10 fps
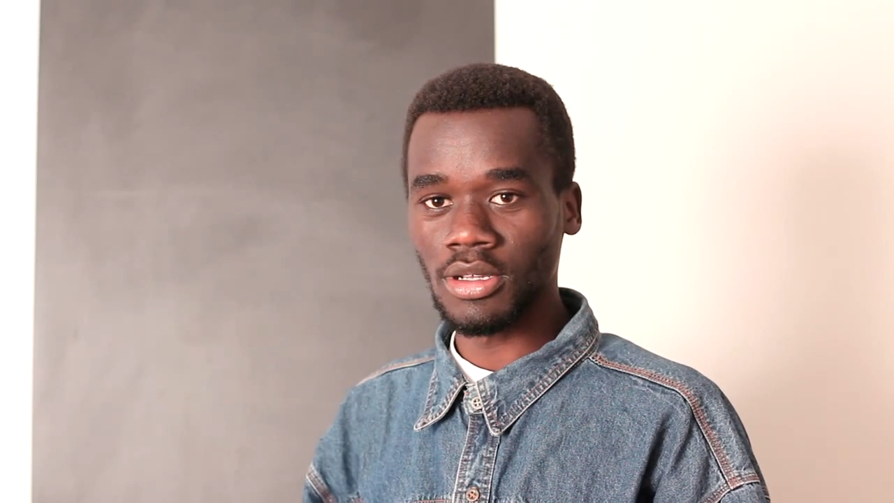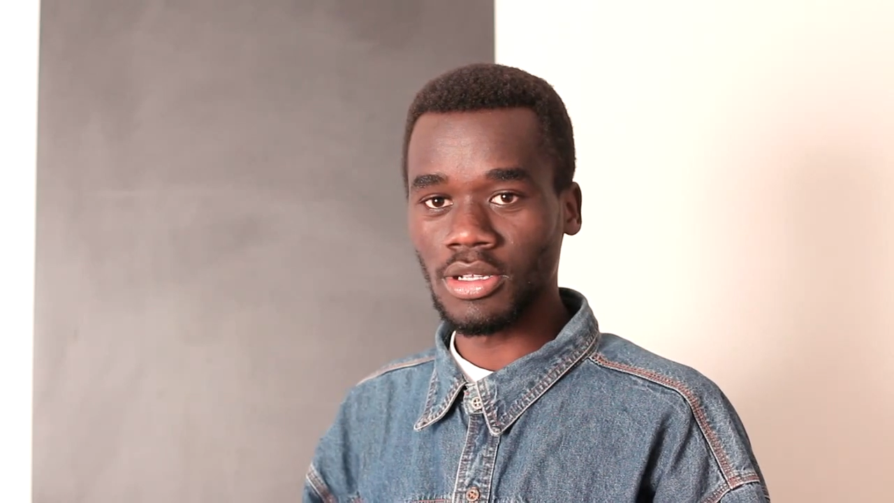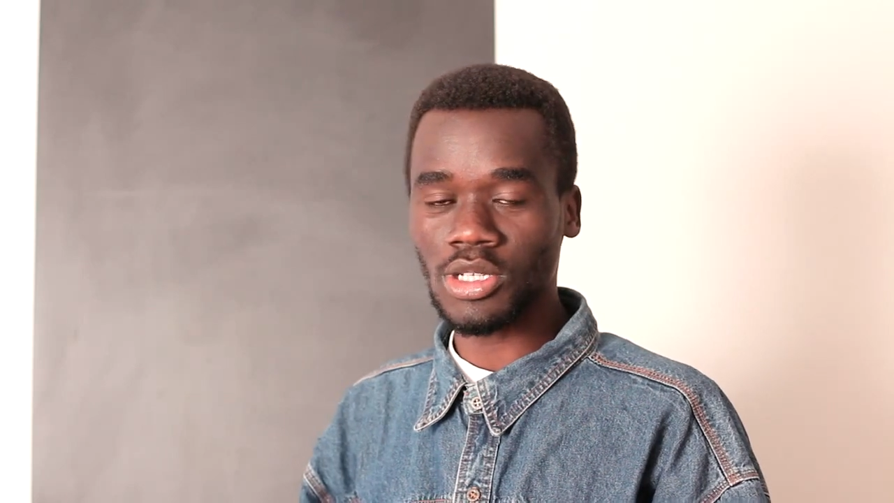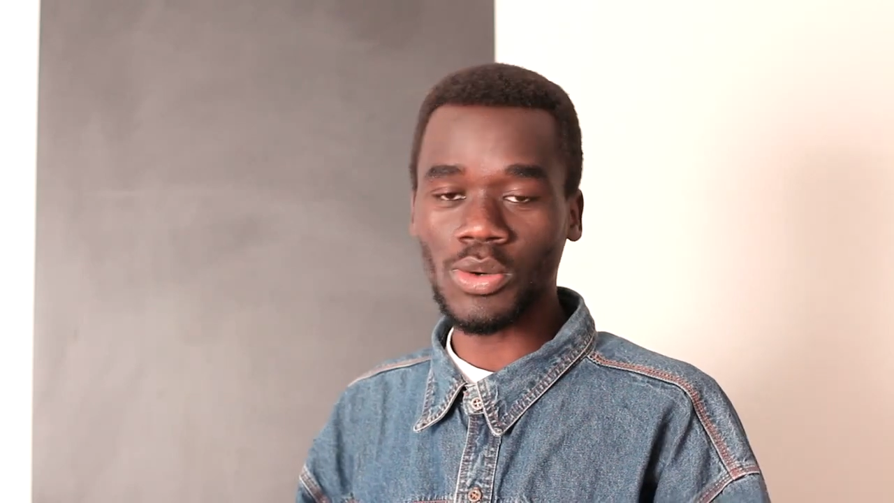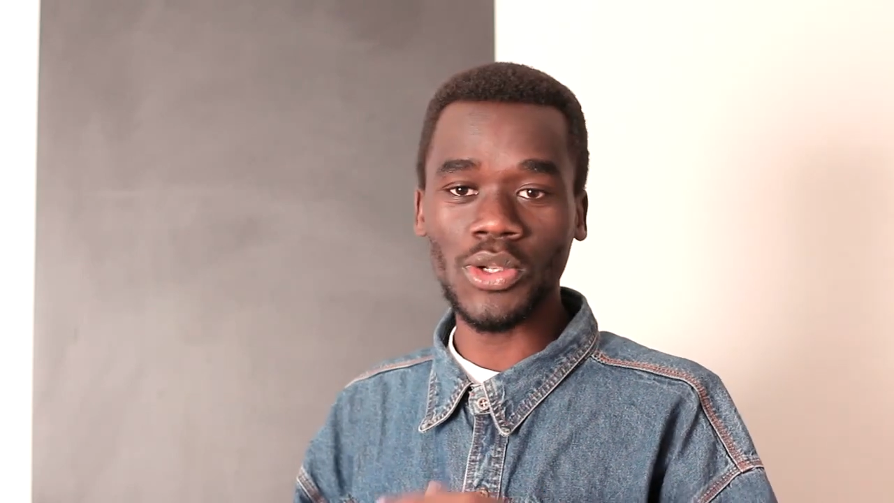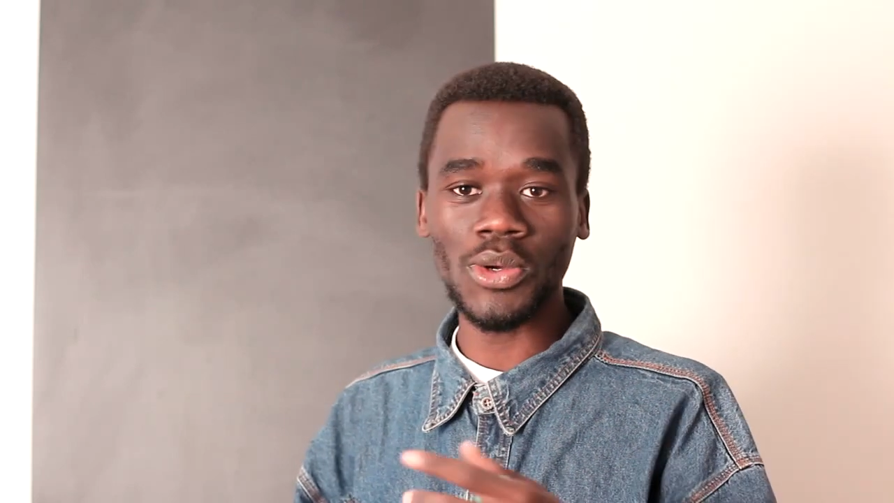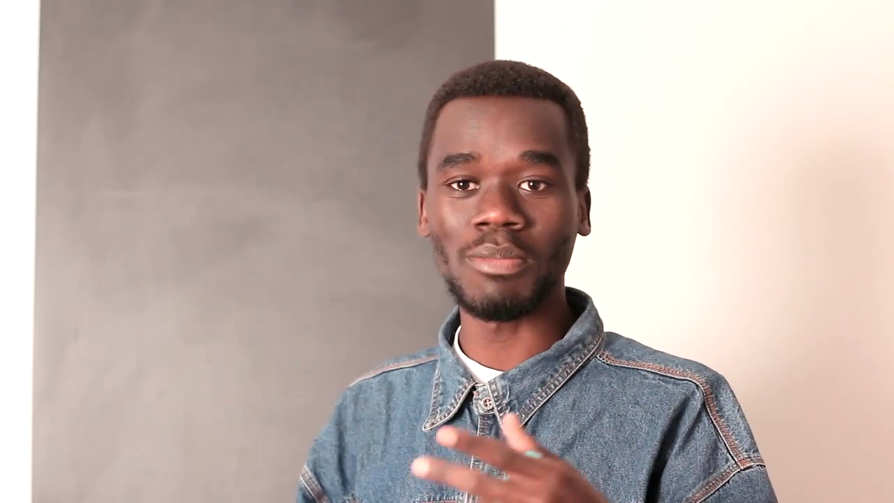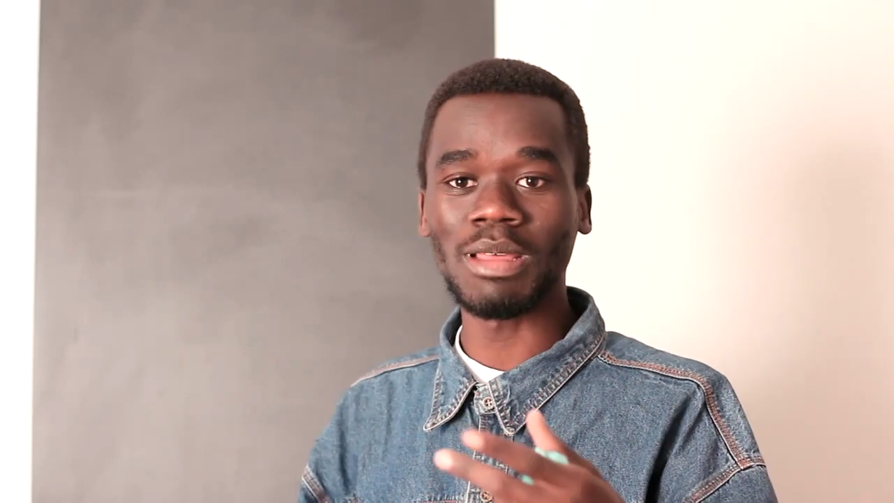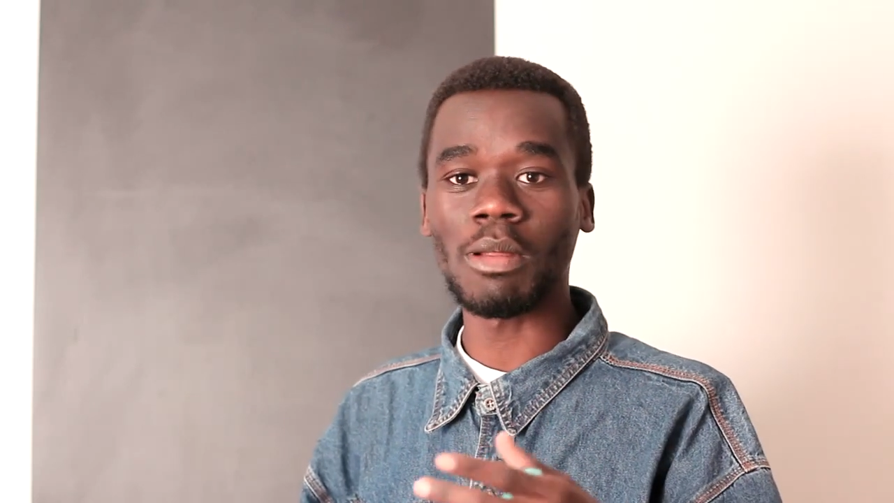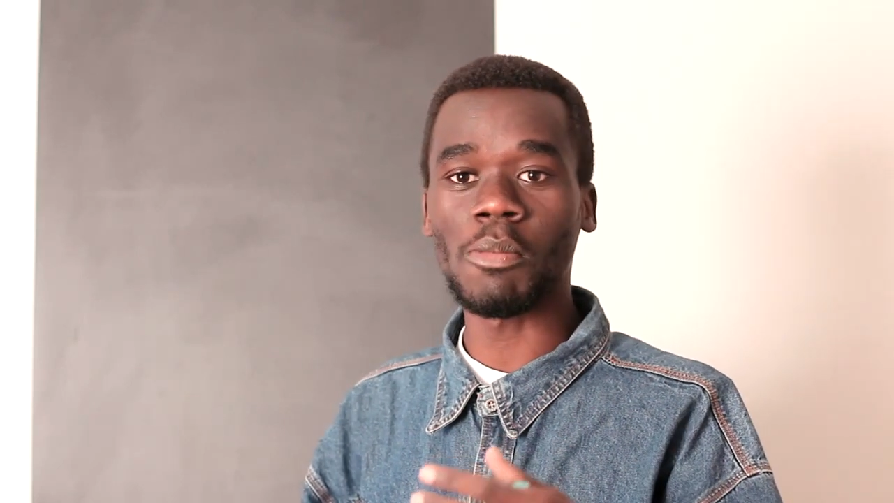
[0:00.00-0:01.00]
So what do I
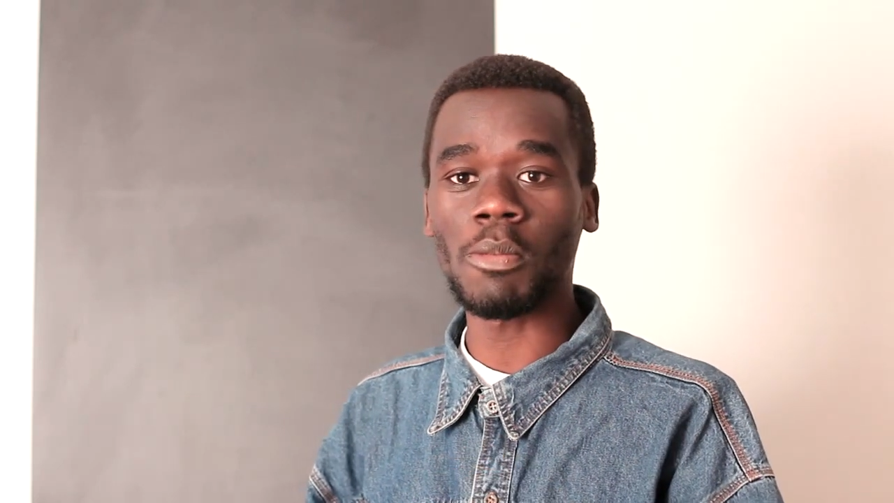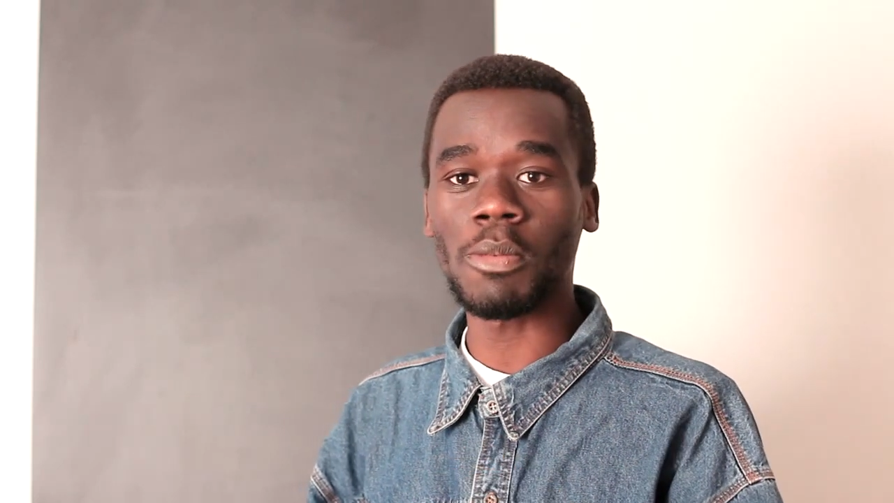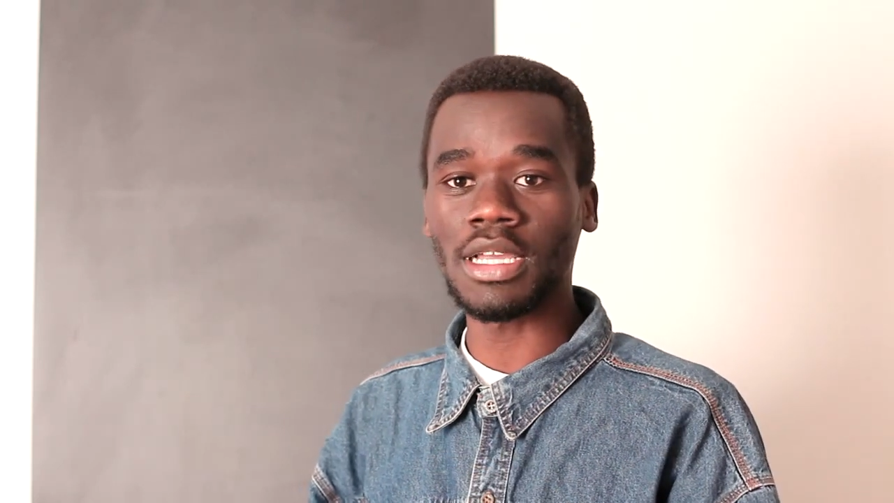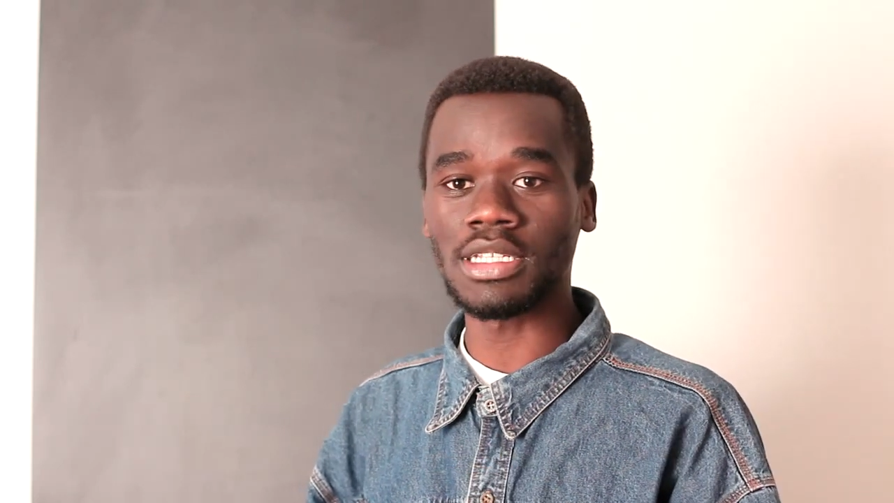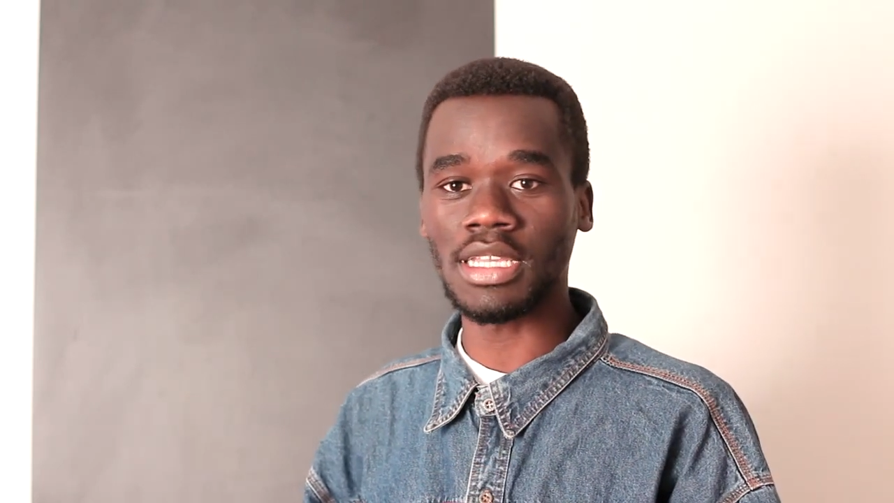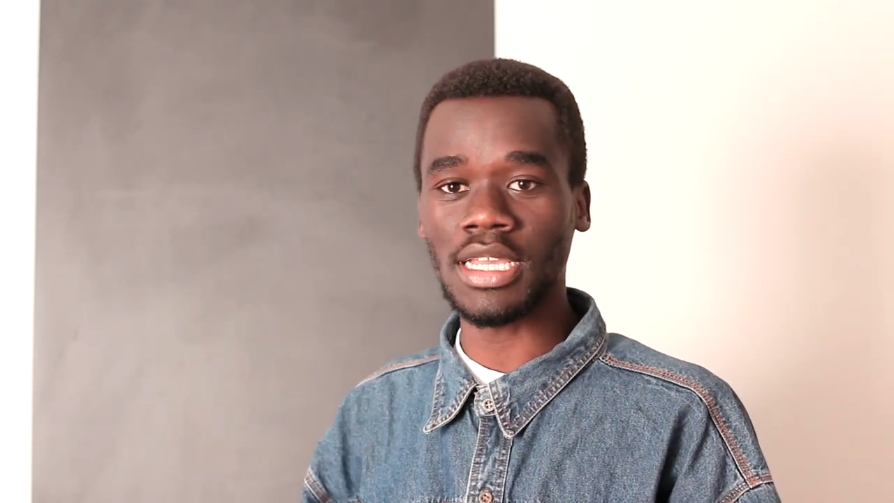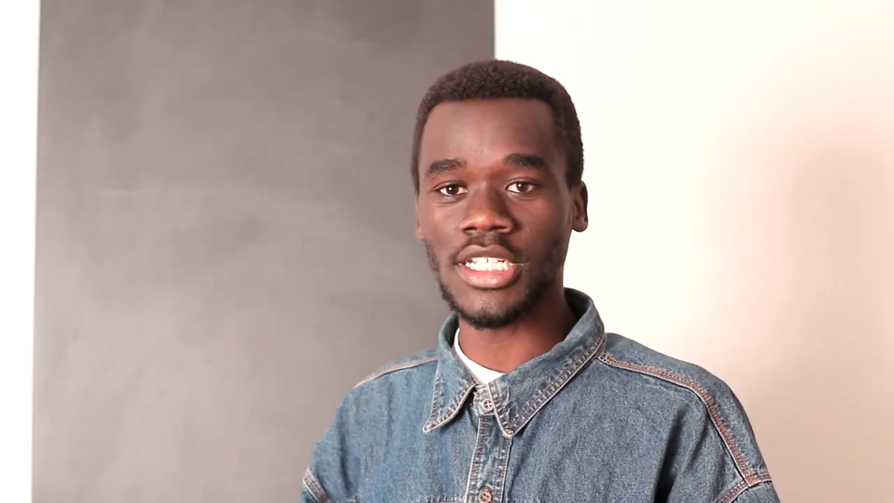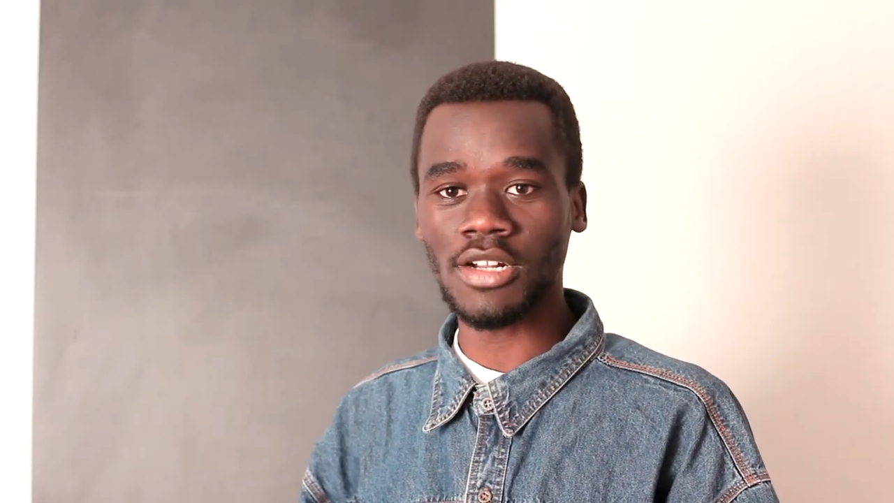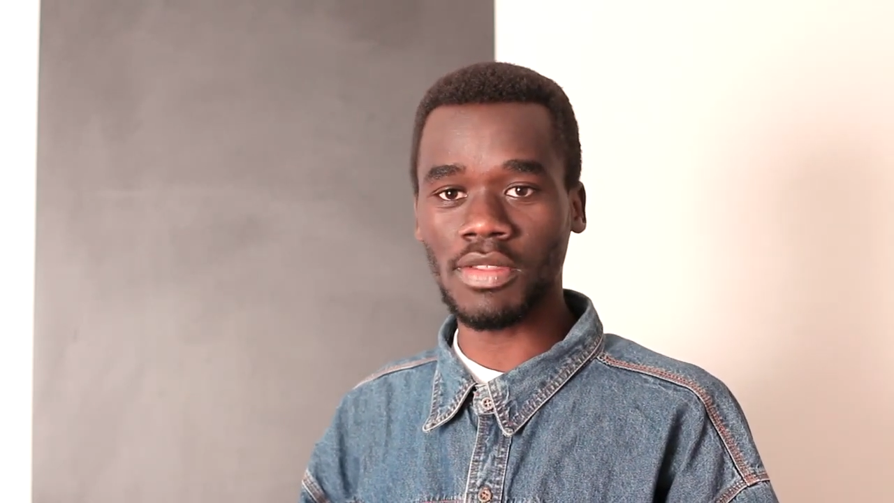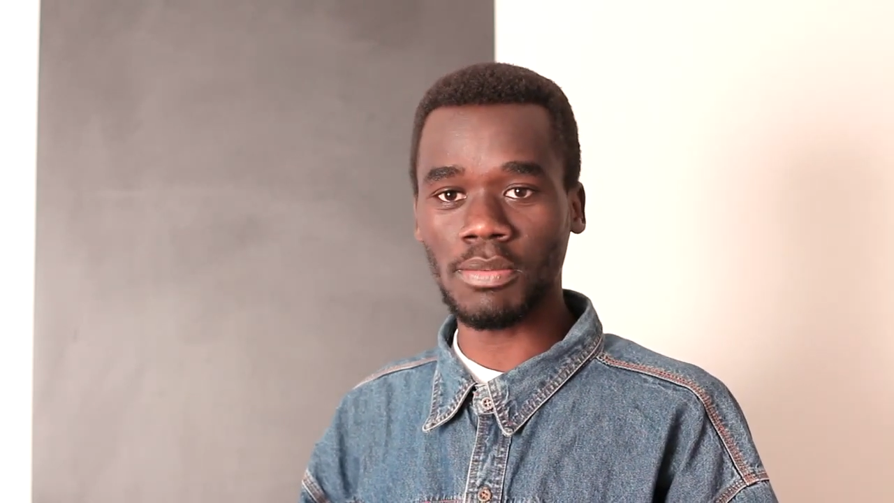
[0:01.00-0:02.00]
mean by proper
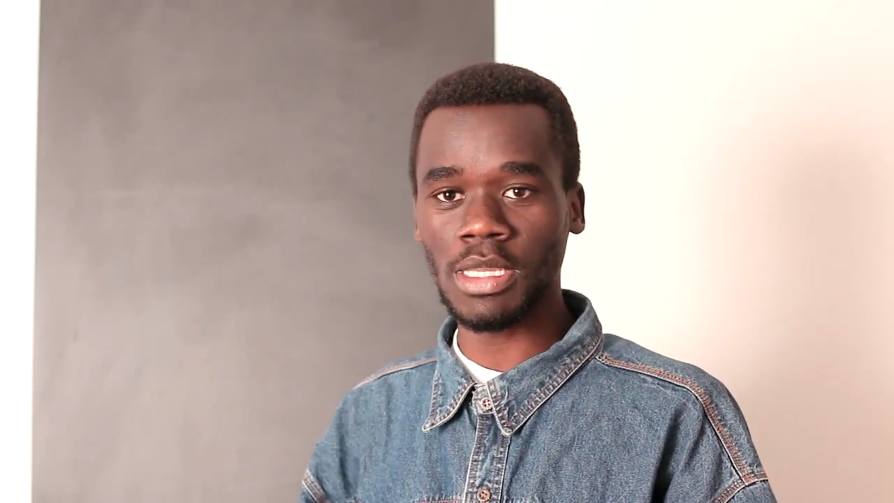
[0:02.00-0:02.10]
education of the